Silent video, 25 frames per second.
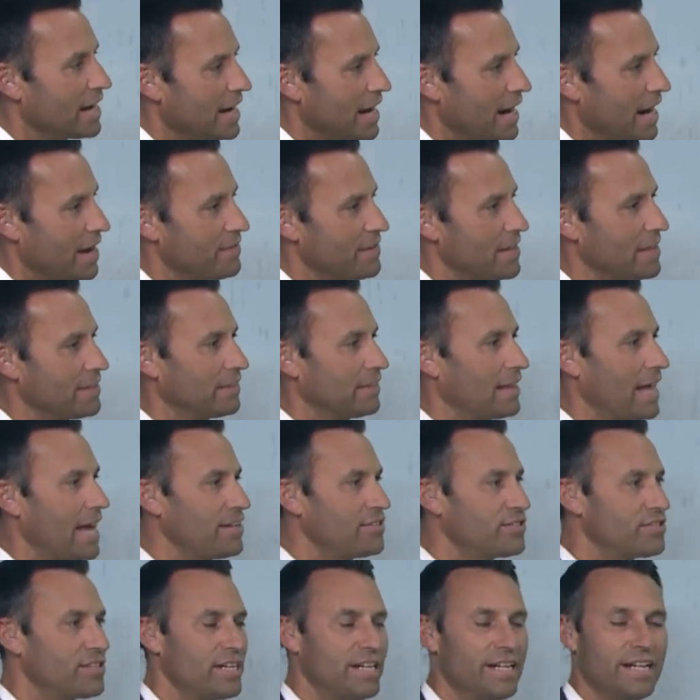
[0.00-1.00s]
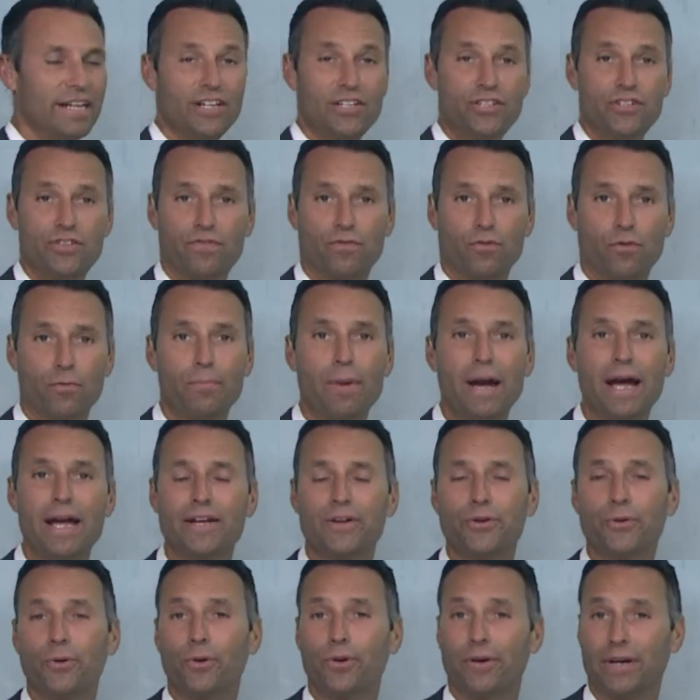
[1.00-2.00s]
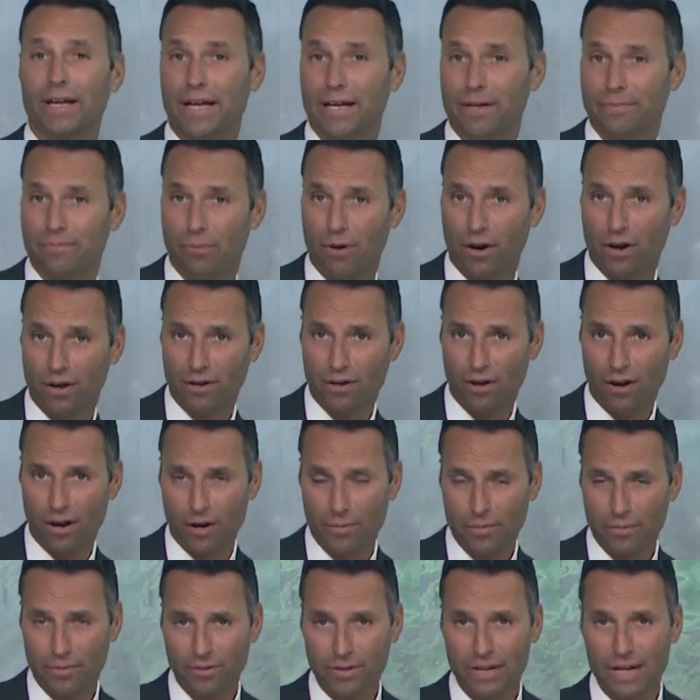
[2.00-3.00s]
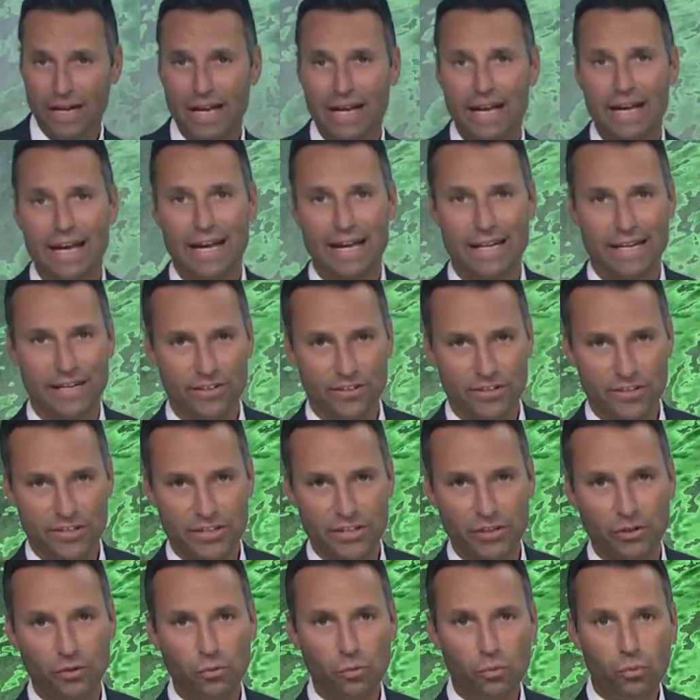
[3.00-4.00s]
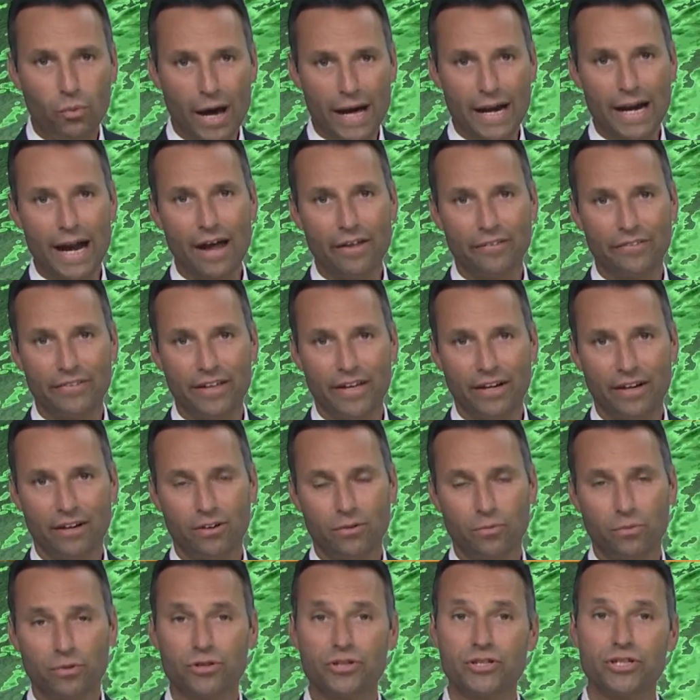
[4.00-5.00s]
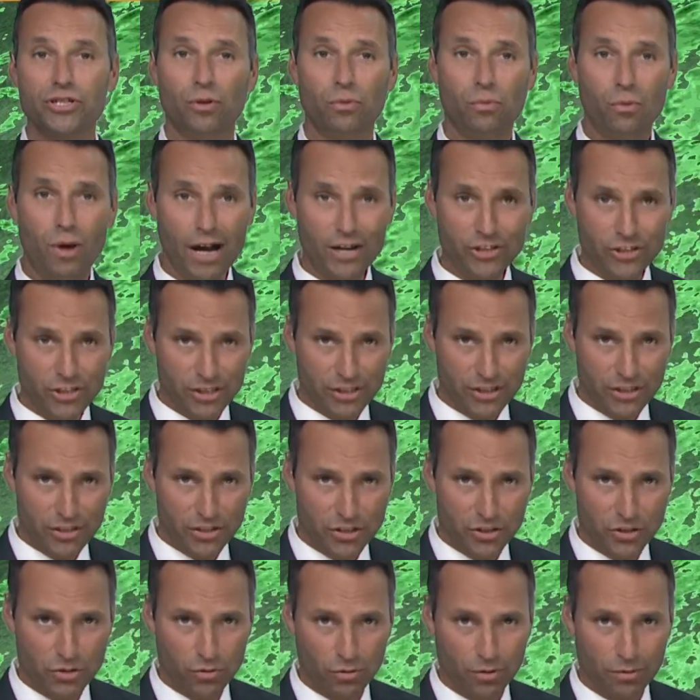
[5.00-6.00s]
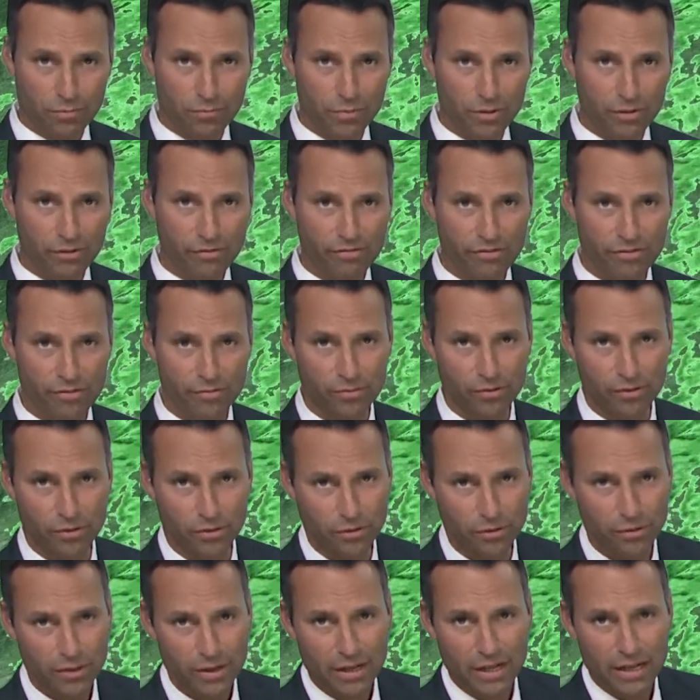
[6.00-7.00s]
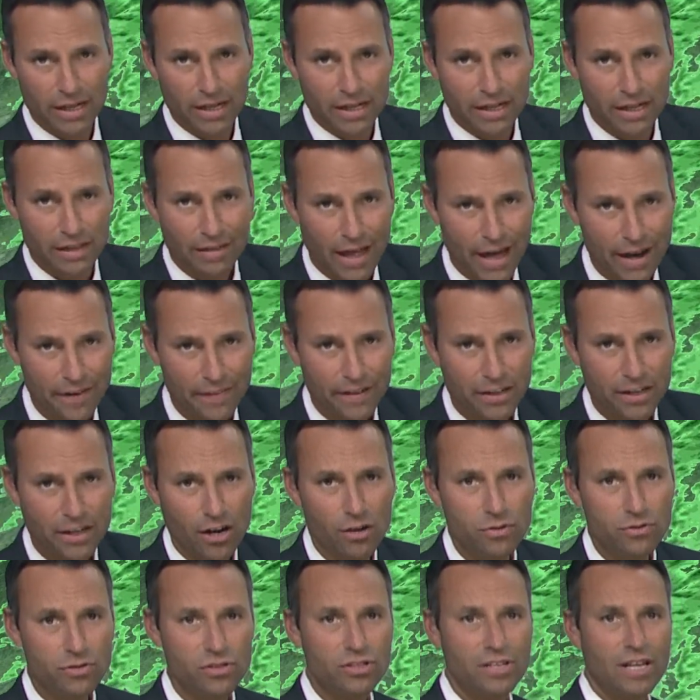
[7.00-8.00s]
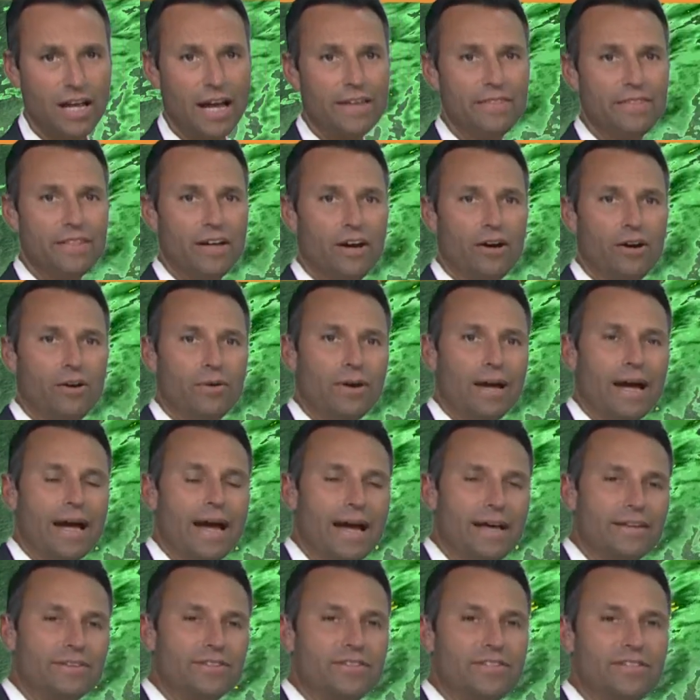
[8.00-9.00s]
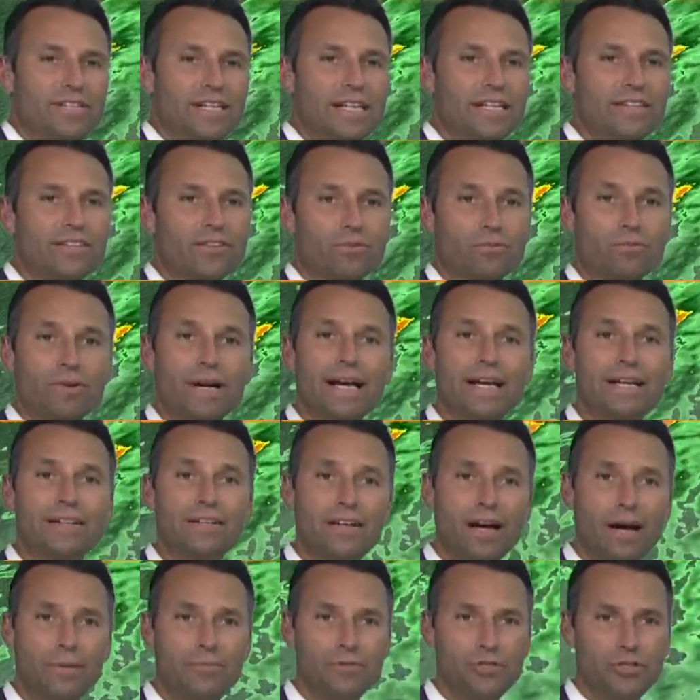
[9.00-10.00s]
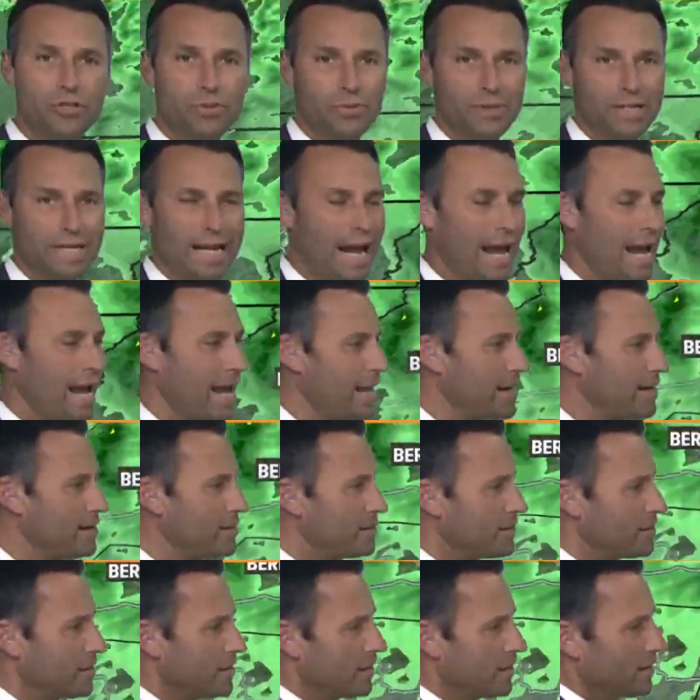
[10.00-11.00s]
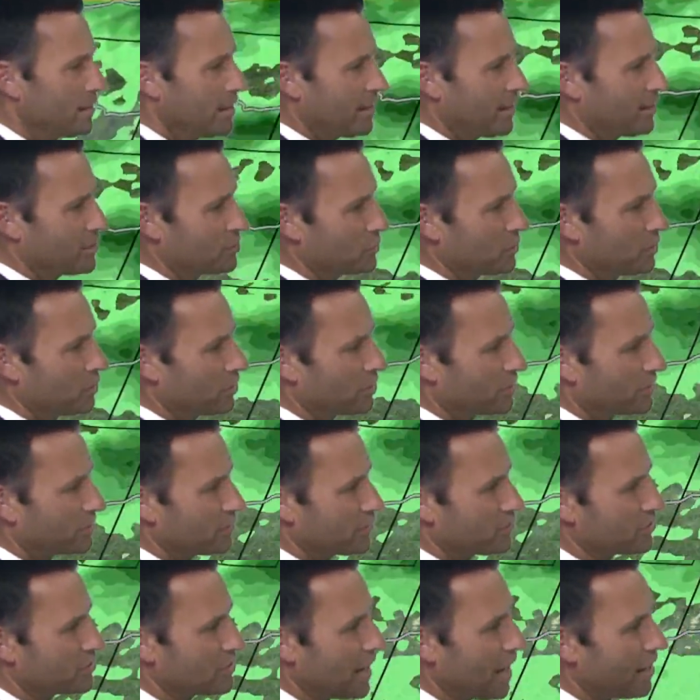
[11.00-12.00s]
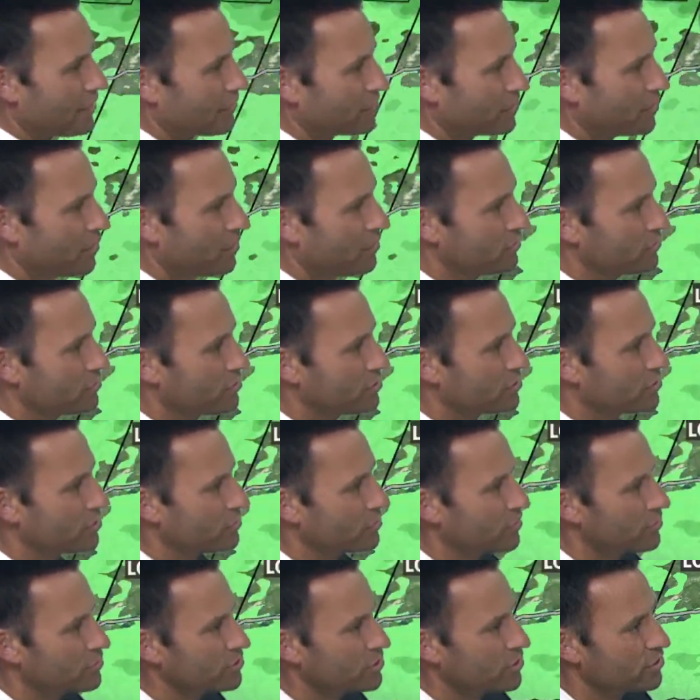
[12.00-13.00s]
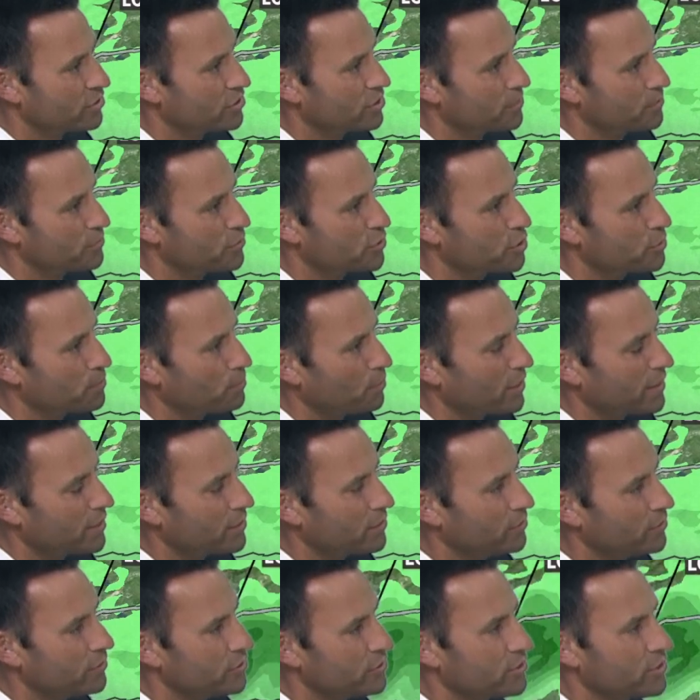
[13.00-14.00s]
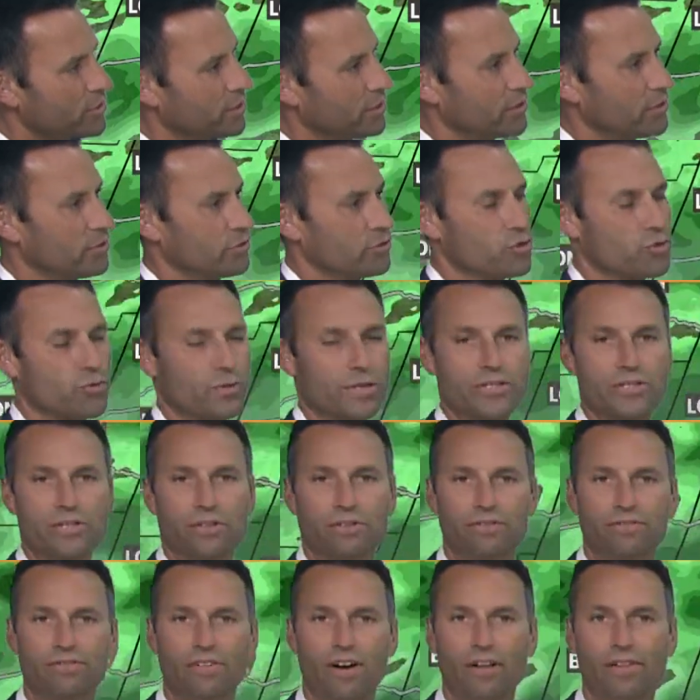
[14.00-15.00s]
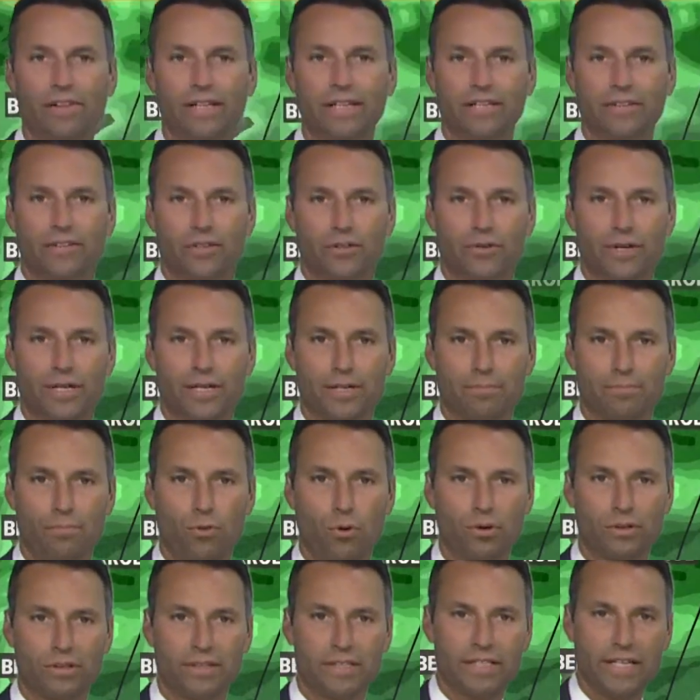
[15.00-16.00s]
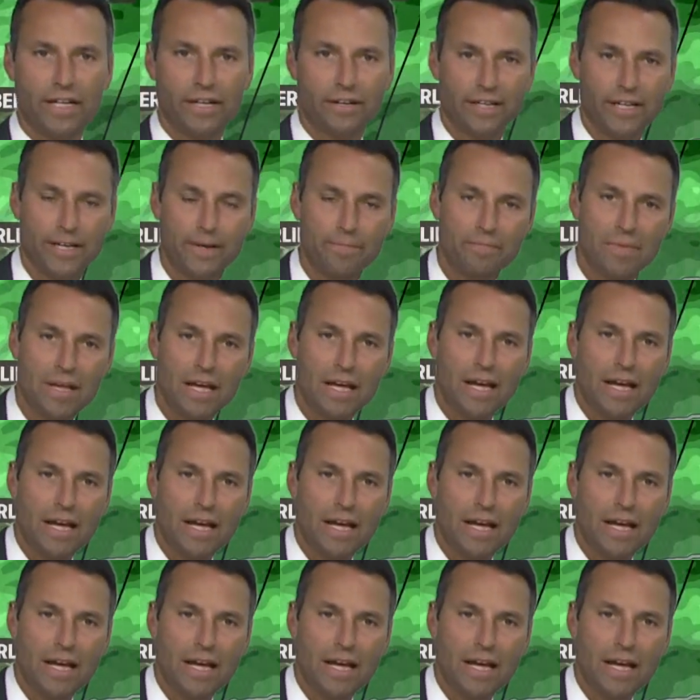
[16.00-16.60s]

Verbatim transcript: And then less than an inch for Bangor and Bar Harbor. It is still wet out there. We're still watching the storm move through. A lot of the coastline, though, has seen the rain come to an end. As we look at the south coast, there are just some sprinkles and a little drizzle falling in the greater Portland area.